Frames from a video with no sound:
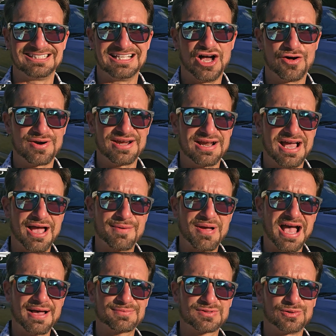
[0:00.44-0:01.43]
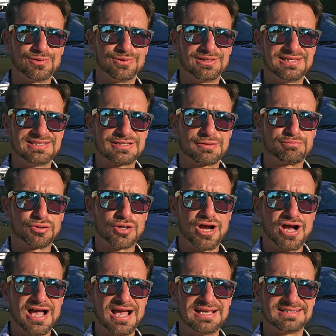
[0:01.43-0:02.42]
All right, I'm absolutely
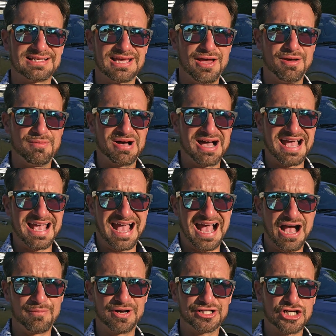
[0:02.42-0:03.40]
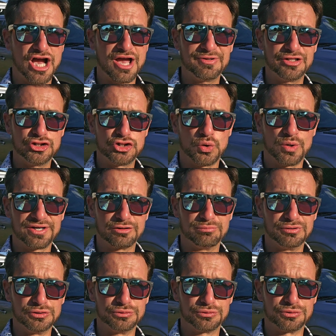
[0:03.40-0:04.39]
surprised by how much I'm enjoying the
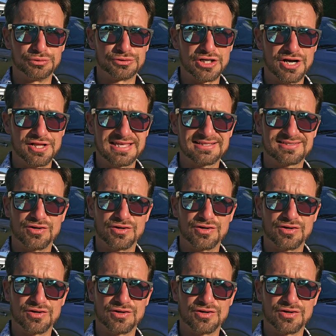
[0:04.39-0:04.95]
Blue Cruise on this.